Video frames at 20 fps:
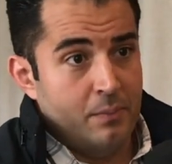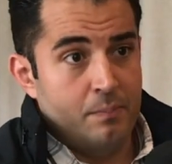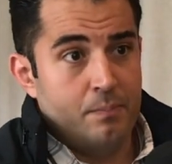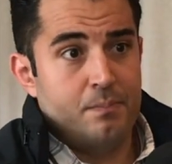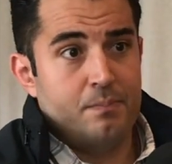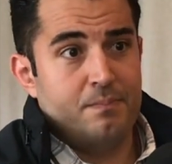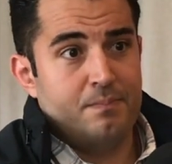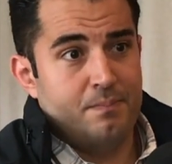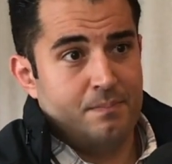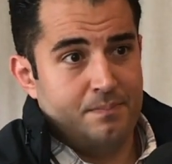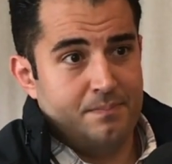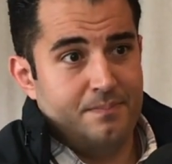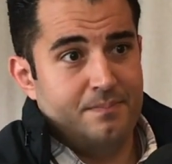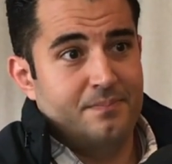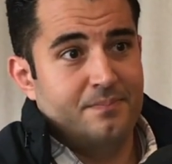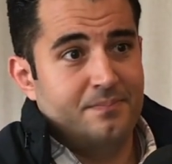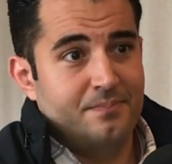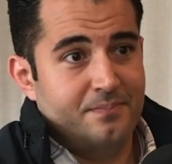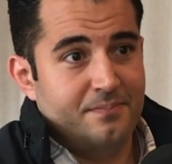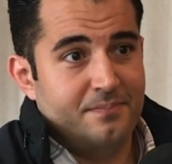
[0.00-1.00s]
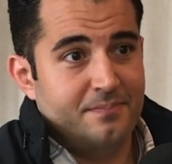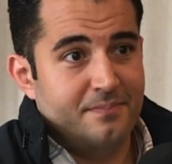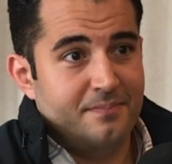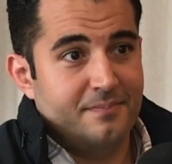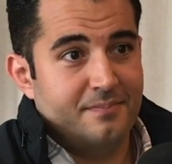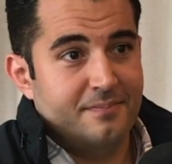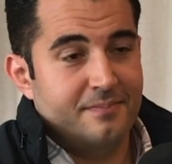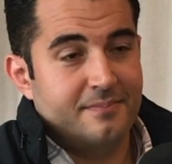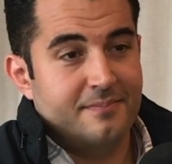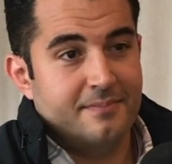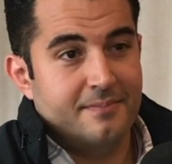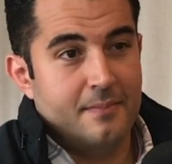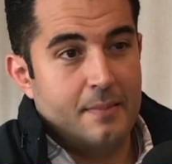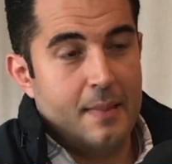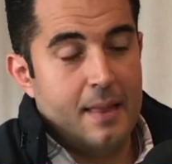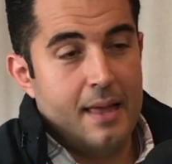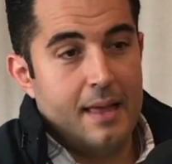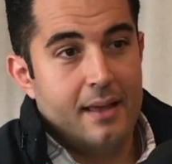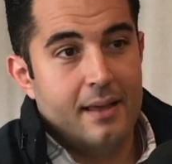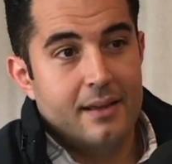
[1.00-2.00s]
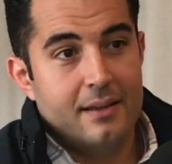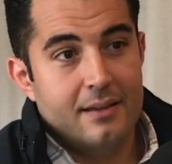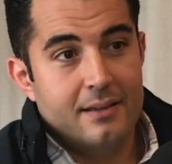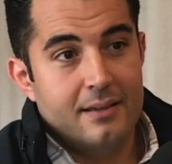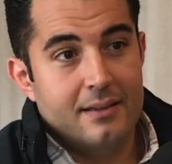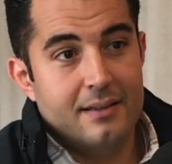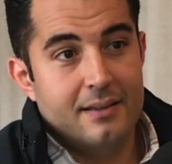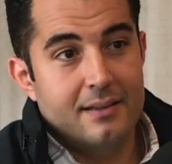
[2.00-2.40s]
Dude, I remember when a couple of years